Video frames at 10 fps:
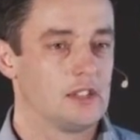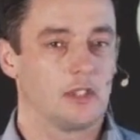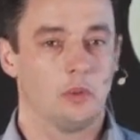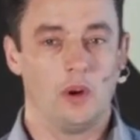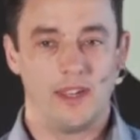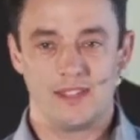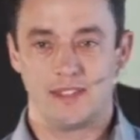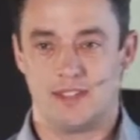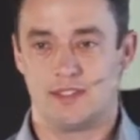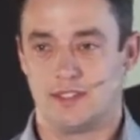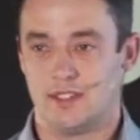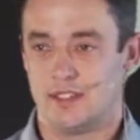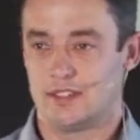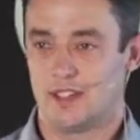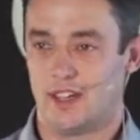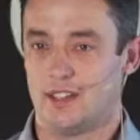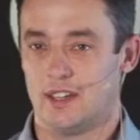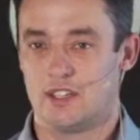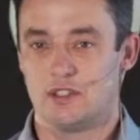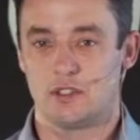So why is it in this day and
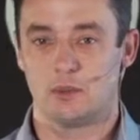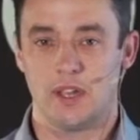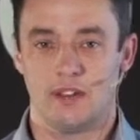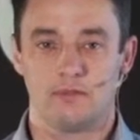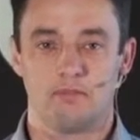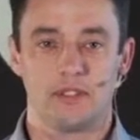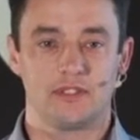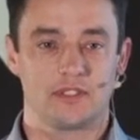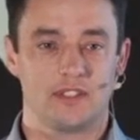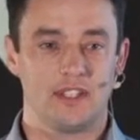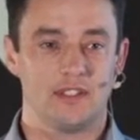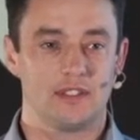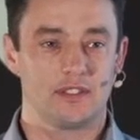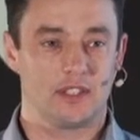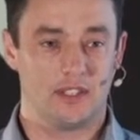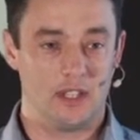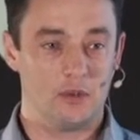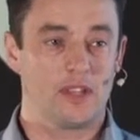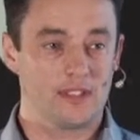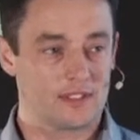age that we have business leaders, and I
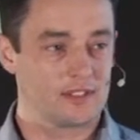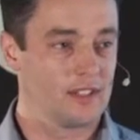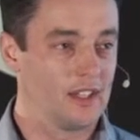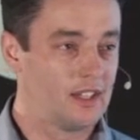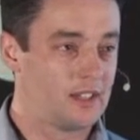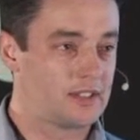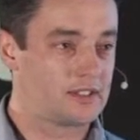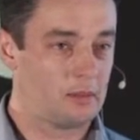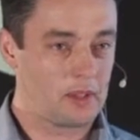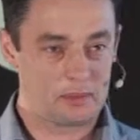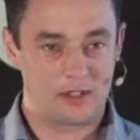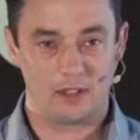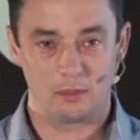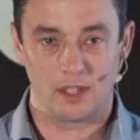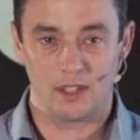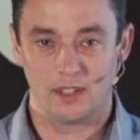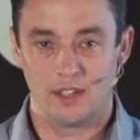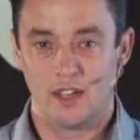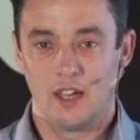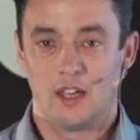know this because some of them tell me,
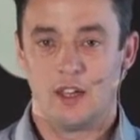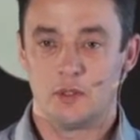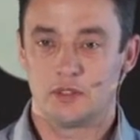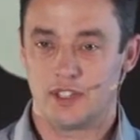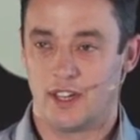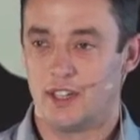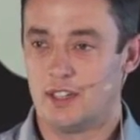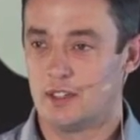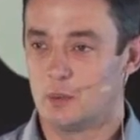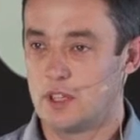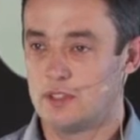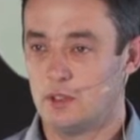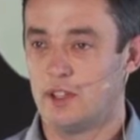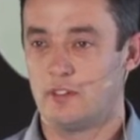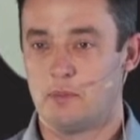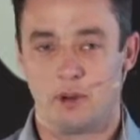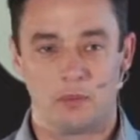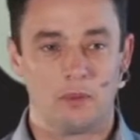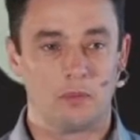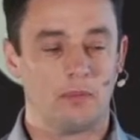who say we don't have a
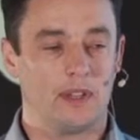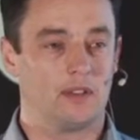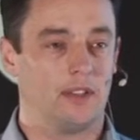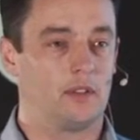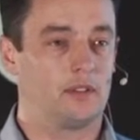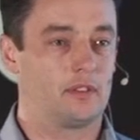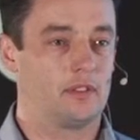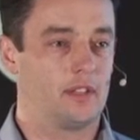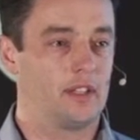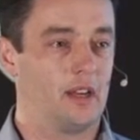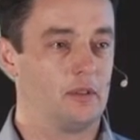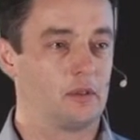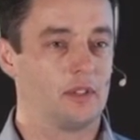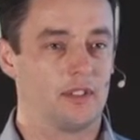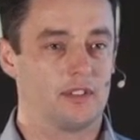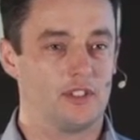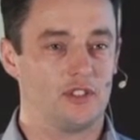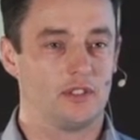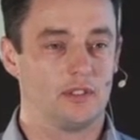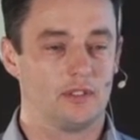problem with mental health in our
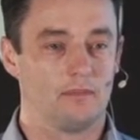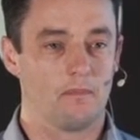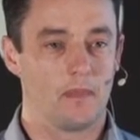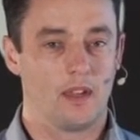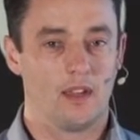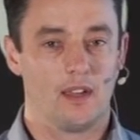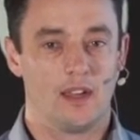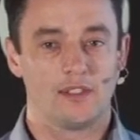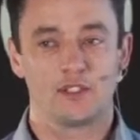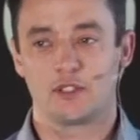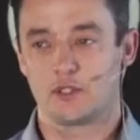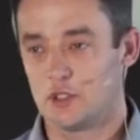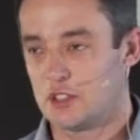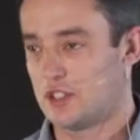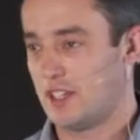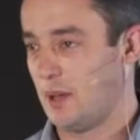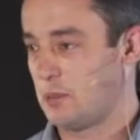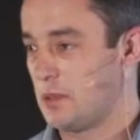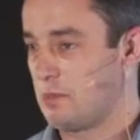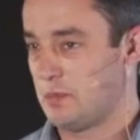organisation? It's astonishing how
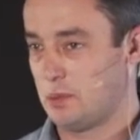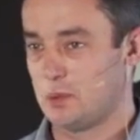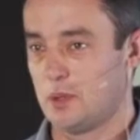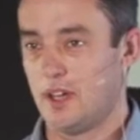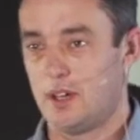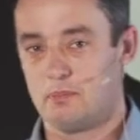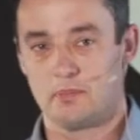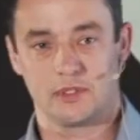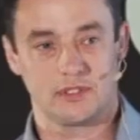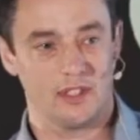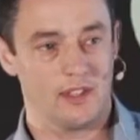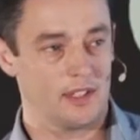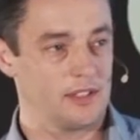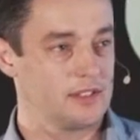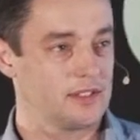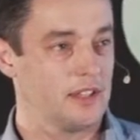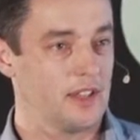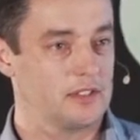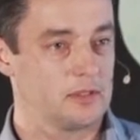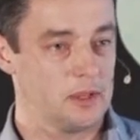many people say that
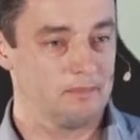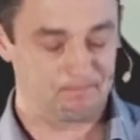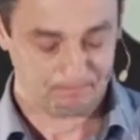to me.